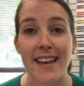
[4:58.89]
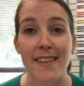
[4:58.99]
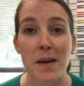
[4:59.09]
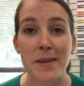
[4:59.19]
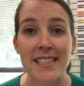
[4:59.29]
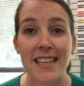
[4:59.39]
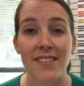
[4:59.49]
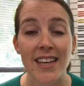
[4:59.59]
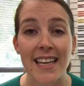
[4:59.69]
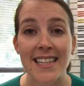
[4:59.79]
and that means
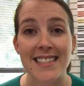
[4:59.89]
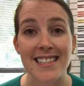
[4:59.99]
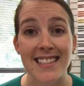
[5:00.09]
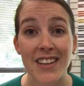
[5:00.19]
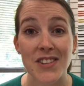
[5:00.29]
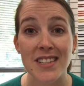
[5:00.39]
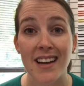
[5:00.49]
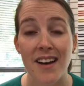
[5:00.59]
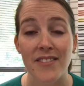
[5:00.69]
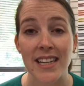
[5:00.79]
giving kids the skills
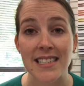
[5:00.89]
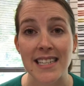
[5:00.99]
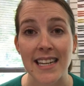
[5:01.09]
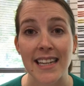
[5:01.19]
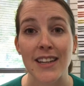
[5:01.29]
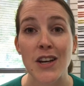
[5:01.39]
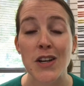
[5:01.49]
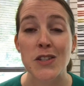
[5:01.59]
and confidence needed